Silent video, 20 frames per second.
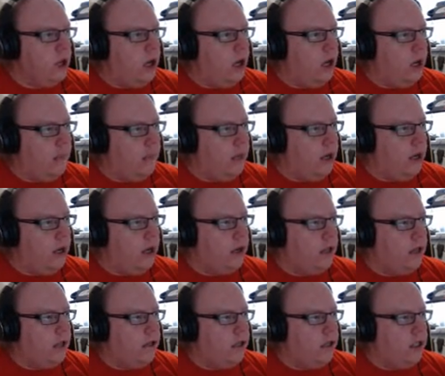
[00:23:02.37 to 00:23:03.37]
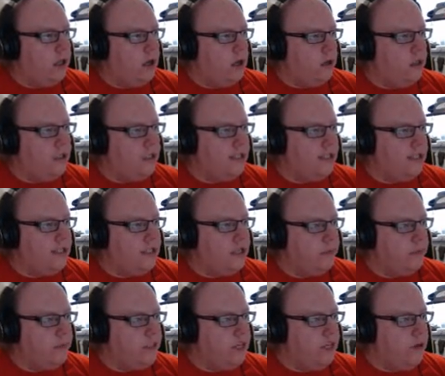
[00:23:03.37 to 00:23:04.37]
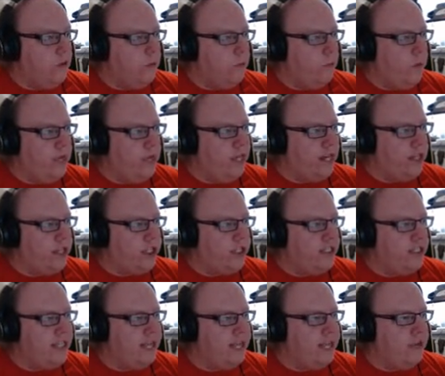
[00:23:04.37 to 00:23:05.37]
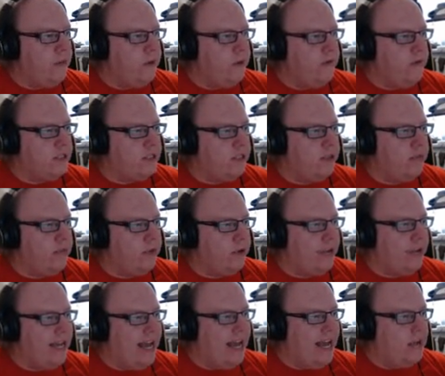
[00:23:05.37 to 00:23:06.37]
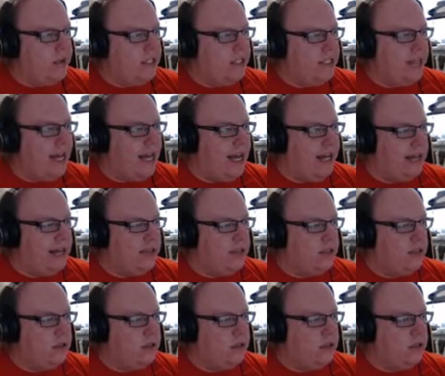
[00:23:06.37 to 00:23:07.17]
The altar that summons it, we can actually take it with us and bring it outside.